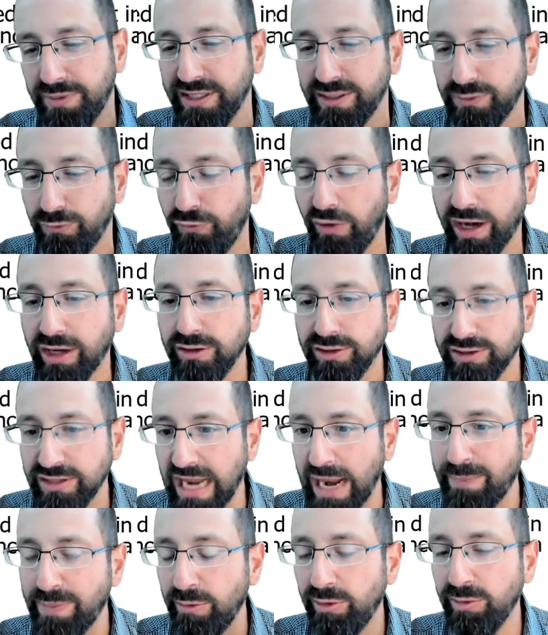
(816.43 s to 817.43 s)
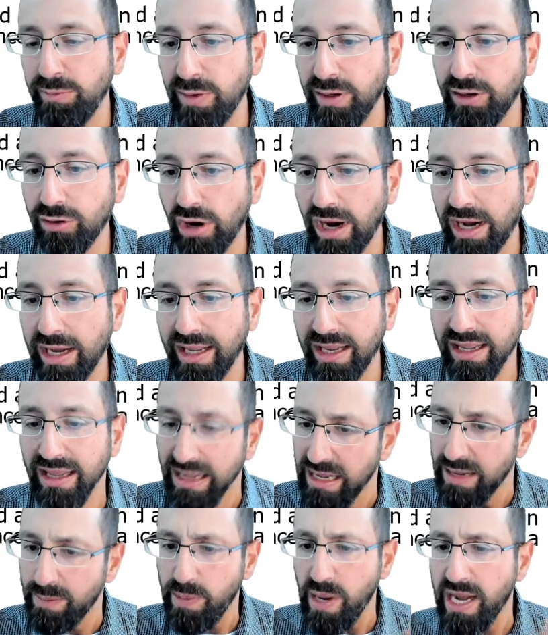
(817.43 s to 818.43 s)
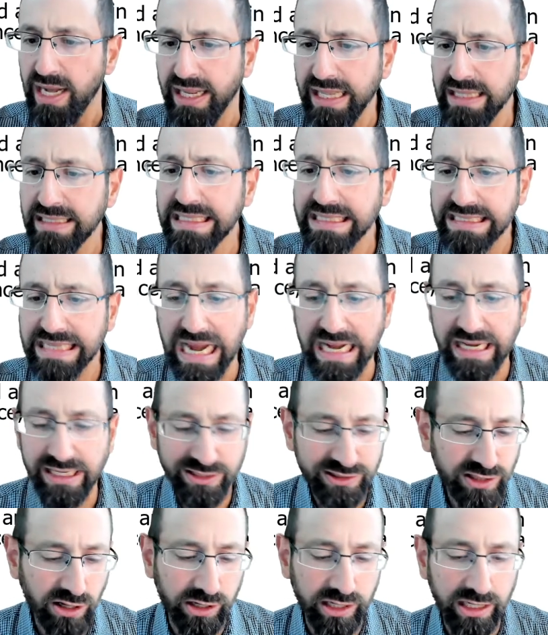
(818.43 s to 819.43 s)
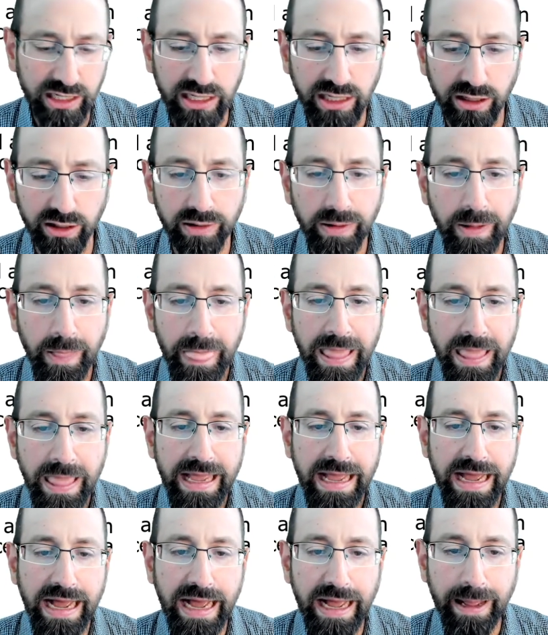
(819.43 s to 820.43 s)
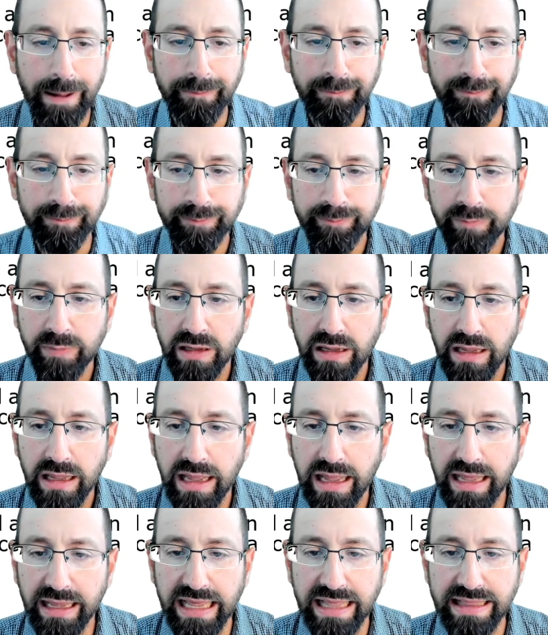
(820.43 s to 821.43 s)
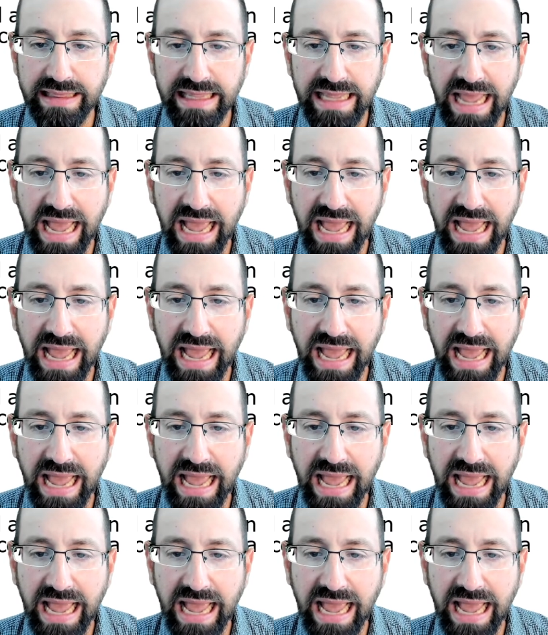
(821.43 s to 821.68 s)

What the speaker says: vector type that we'd be creating, but it gets us kind of started here. Again, the